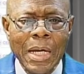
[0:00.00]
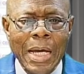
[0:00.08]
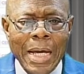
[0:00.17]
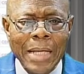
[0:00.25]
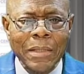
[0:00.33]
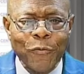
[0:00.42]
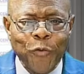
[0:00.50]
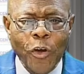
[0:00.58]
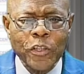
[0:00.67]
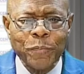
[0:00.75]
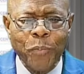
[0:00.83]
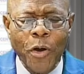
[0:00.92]
In the
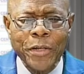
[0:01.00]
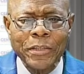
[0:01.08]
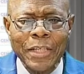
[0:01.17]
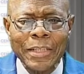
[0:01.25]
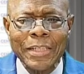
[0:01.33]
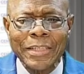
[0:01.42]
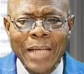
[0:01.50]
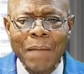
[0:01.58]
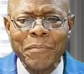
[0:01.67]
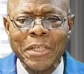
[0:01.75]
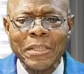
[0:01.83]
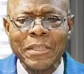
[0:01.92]
first point, the
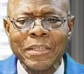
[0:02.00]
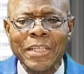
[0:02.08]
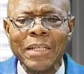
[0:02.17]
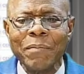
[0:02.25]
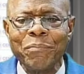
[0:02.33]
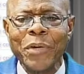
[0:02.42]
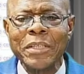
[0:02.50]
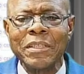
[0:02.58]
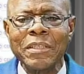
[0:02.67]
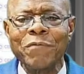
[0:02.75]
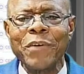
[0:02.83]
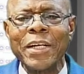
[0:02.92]
psalmist celebrates
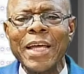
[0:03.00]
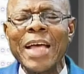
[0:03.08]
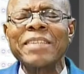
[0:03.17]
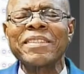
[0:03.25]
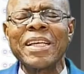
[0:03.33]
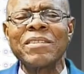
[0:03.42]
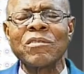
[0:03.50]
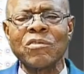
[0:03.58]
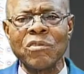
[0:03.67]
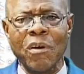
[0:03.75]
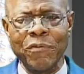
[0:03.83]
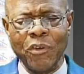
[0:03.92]
the very essence
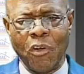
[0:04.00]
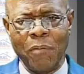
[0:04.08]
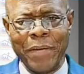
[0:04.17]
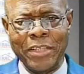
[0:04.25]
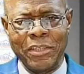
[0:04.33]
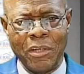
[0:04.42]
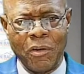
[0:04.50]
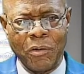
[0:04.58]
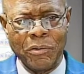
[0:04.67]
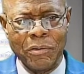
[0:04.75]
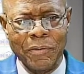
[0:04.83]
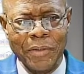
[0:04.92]
of the Almighty God,
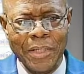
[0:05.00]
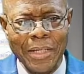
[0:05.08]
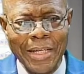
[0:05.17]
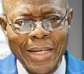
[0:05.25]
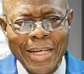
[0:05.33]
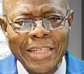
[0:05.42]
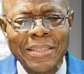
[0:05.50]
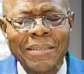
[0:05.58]
his